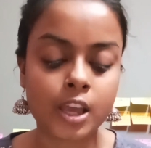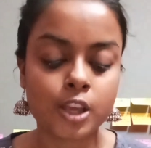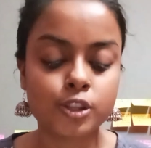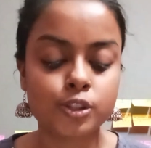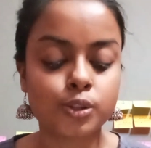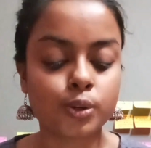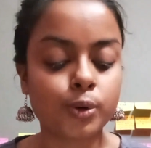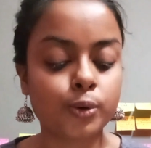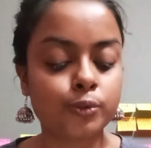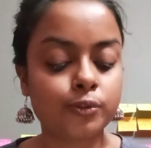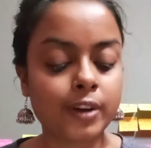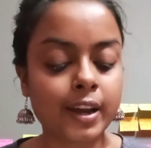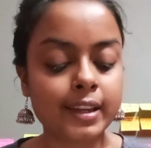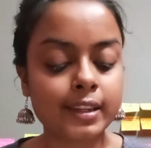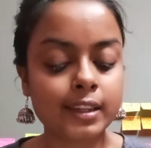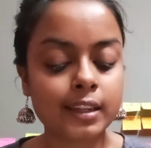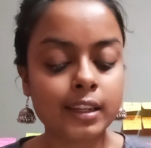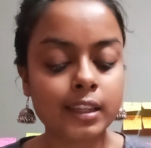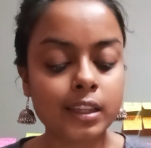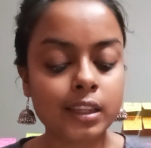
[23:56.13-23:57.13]
So
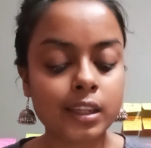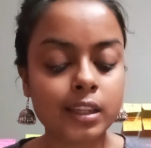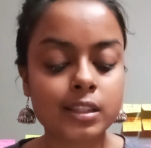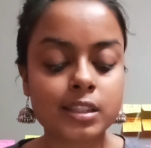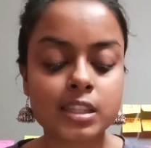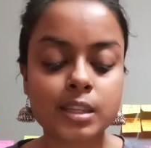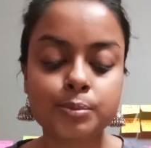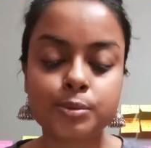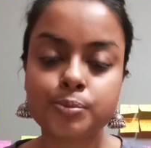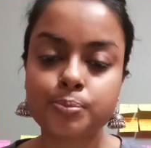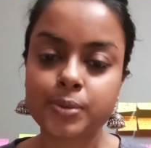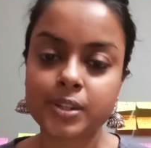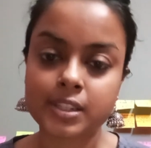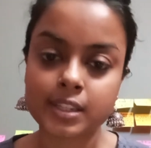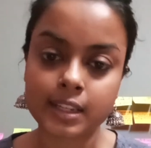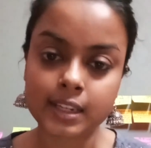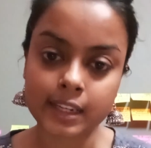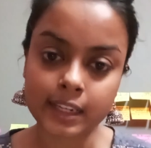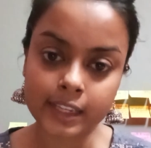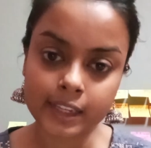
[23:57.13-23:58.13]
finally, it seems
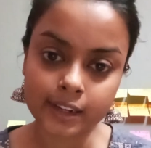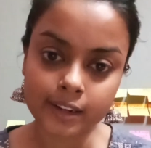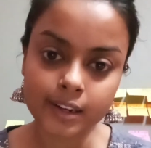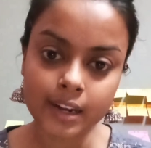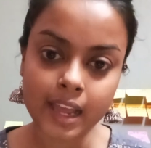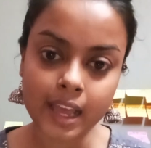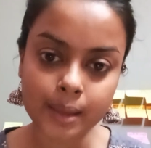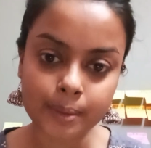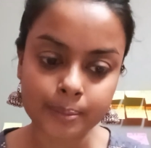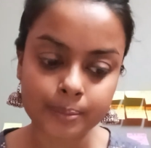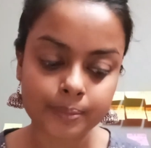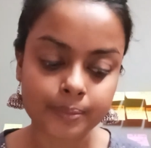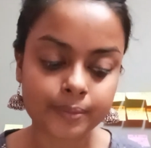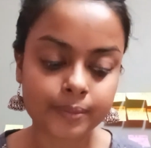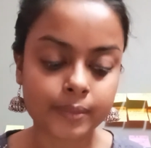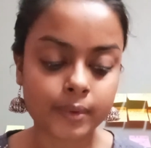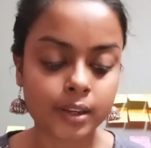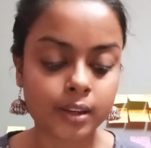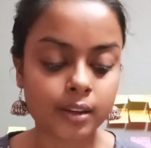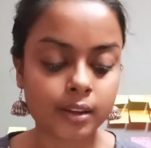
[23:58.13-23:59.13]
pretty clear
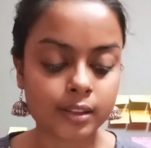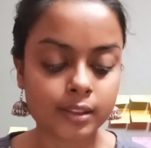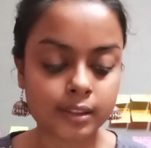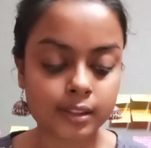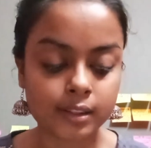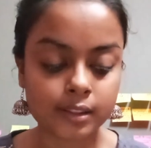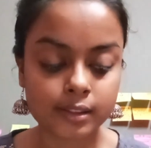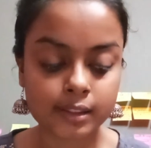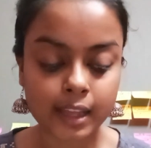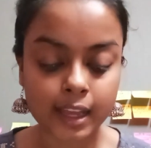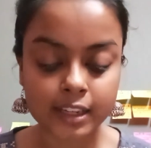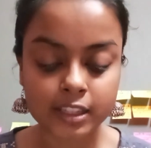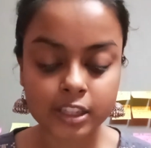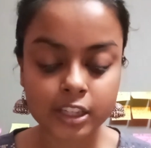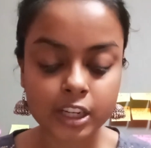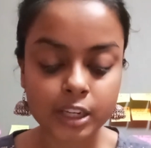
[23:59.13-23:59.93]
that